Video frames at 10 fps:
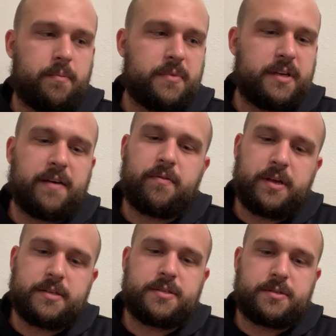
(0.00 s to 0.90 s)
definitely
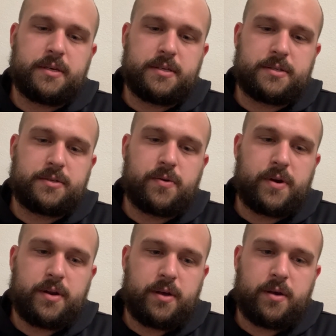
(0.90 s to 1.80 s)
is
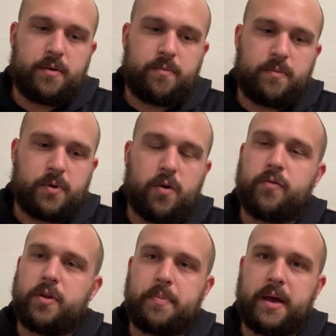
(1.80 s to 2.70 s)
going to
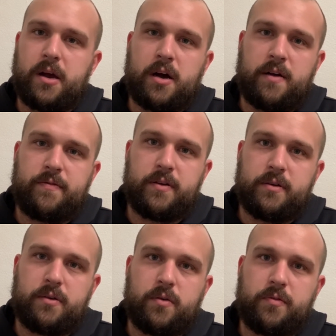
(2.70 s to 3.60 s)
hopefully pay off,
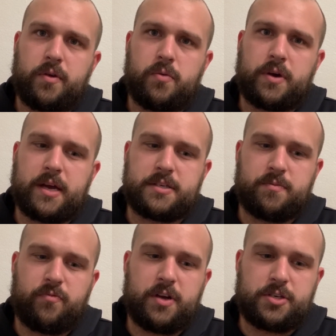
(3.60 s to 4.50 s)
and hopefully we'll catch
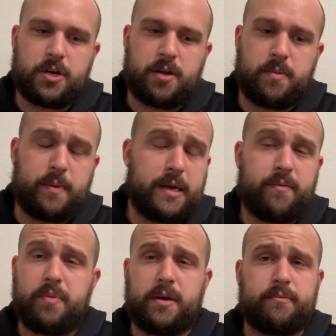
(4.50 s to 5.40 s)
some fish on them. I mean,
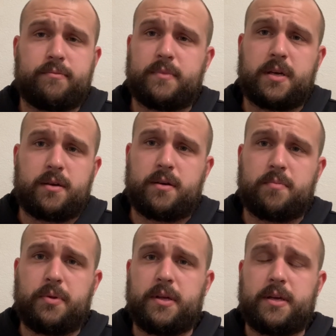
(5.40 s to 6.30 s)
I've been
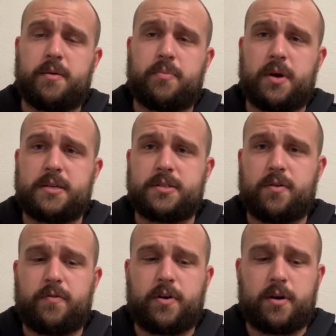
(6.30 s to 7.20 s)
completely impressed so
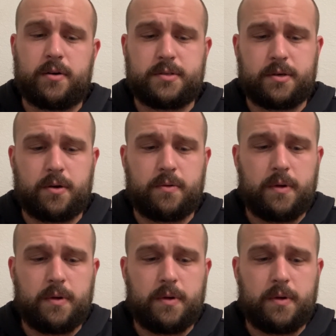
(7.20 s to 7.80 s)
far. So